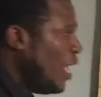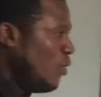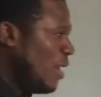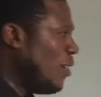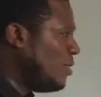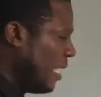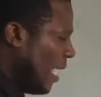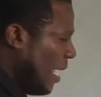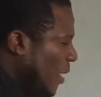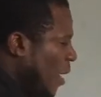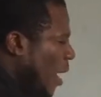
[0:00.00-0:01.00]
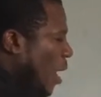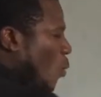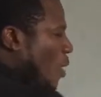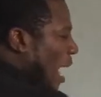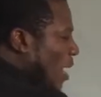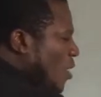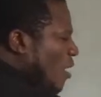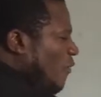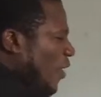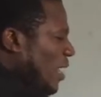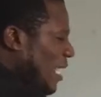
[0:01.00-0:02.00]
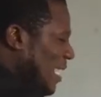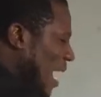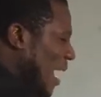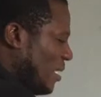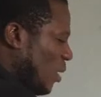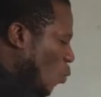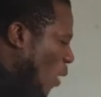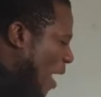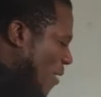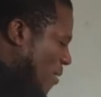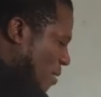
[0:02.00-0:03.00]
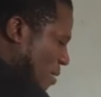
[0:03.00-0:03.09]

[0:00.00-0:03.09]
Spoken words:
We now say we are looking for leaders with